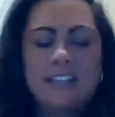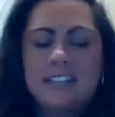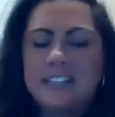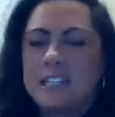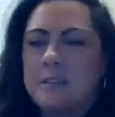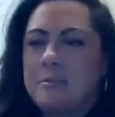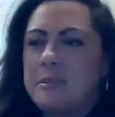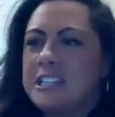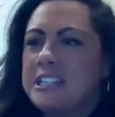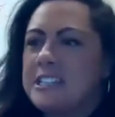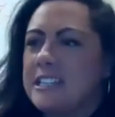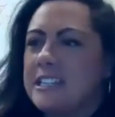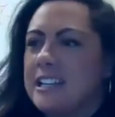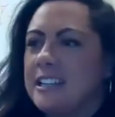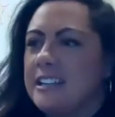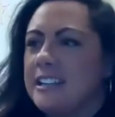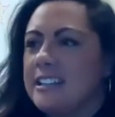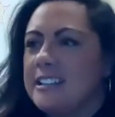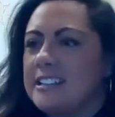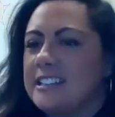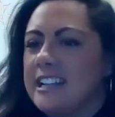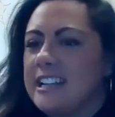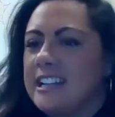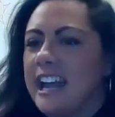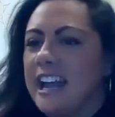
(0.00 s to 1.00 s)
think CBC
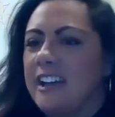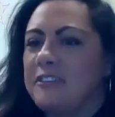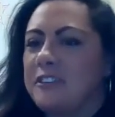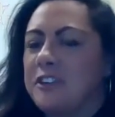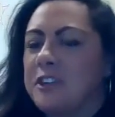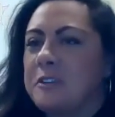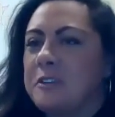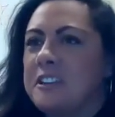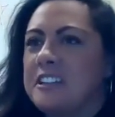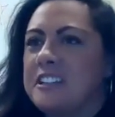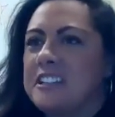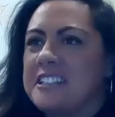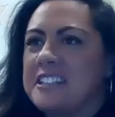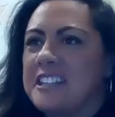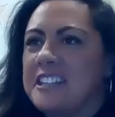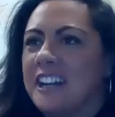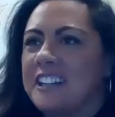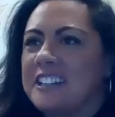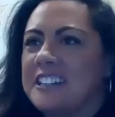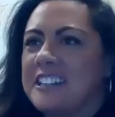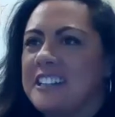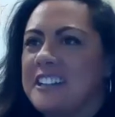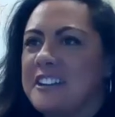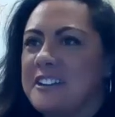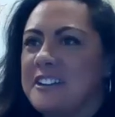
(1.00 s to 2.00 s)
needs to have you in to
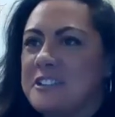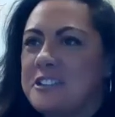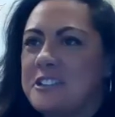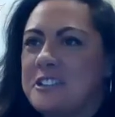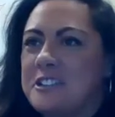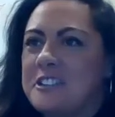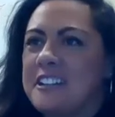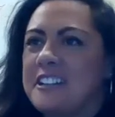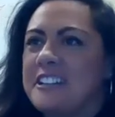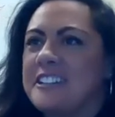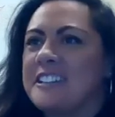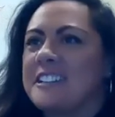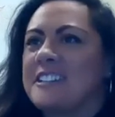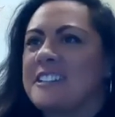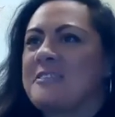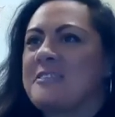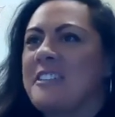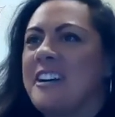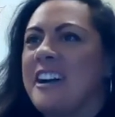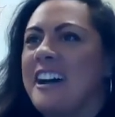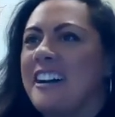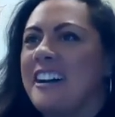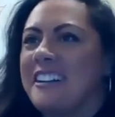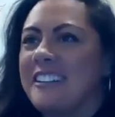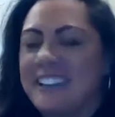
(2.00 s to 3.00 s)
talk to their students as
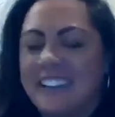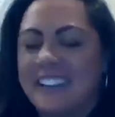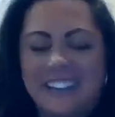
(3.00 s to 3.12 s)
well.